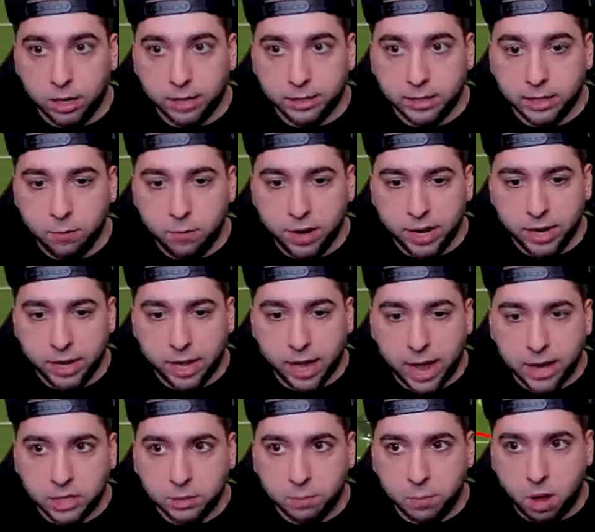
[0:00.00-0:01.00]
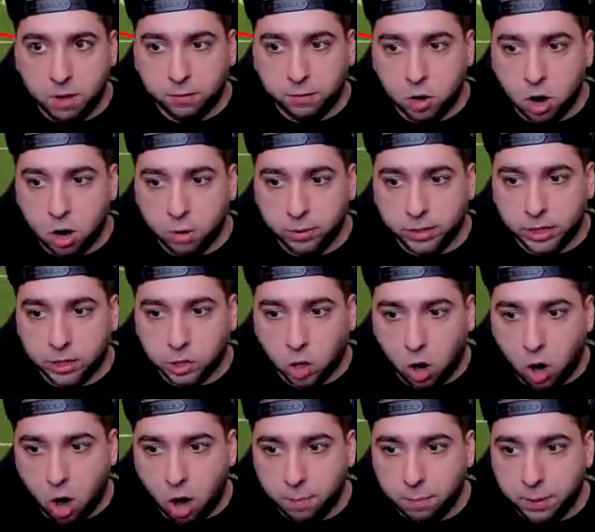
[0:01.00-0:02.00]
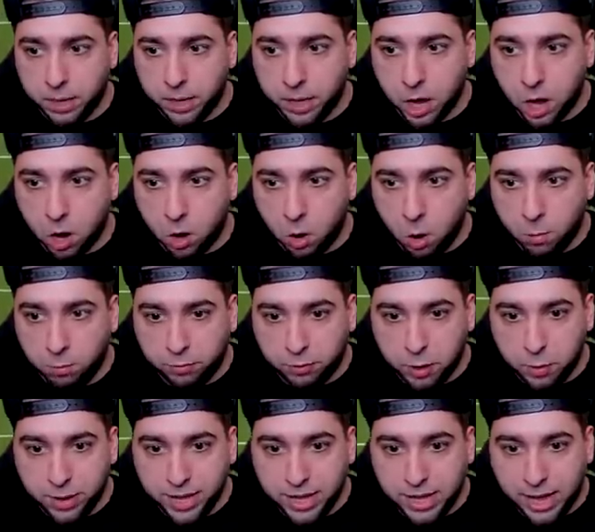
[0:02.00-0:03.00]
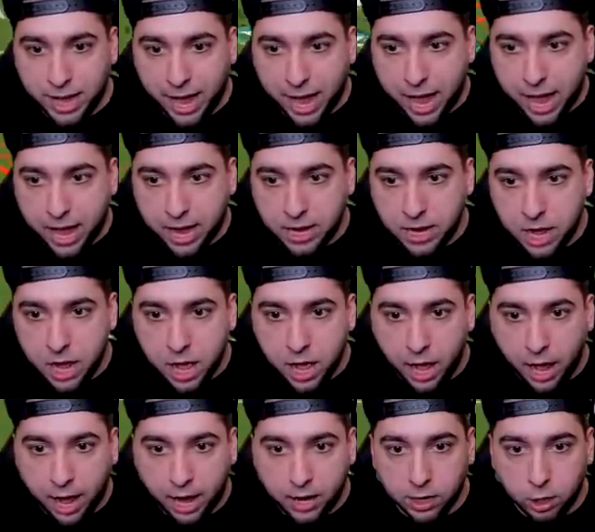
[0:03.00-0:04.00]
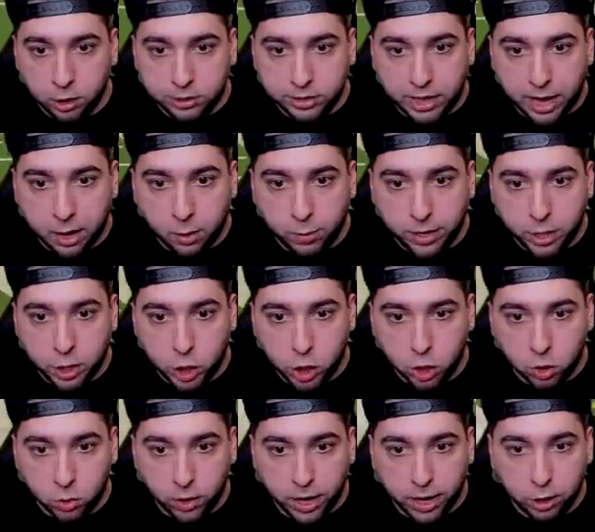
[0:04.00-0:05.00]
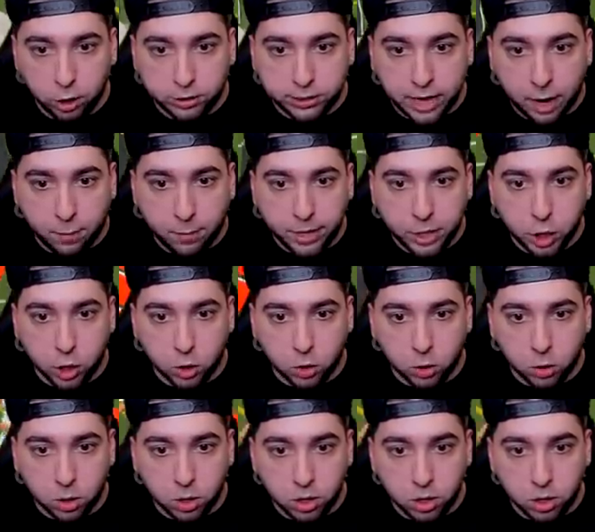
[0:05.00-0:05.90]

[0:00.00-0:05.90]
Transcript: Let's see if we can catch him off guard with this RPO. Hopefully we can. And it looks like we do. It looks like we do.